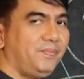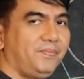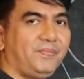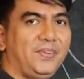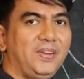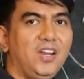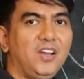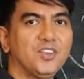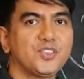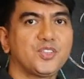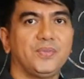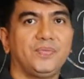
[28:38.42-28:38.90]

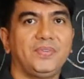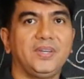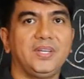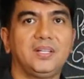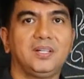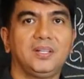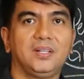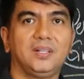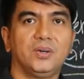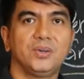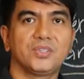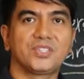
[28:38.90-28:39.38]

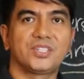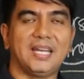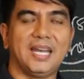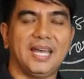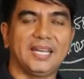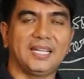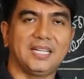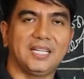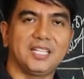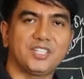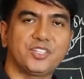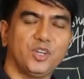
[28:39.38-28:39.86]
Philosophy goes
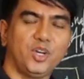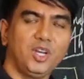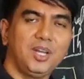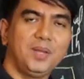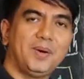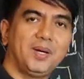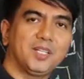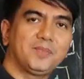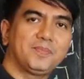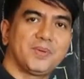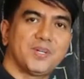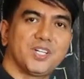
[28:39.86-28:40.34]
like this. It's all
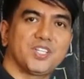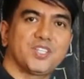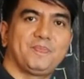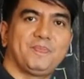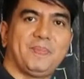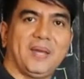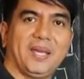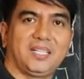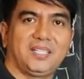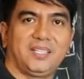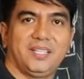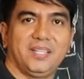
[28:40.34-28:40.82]
about
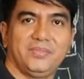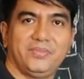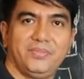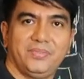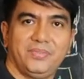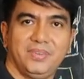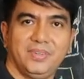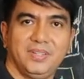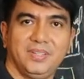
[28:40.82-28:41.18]
perspective.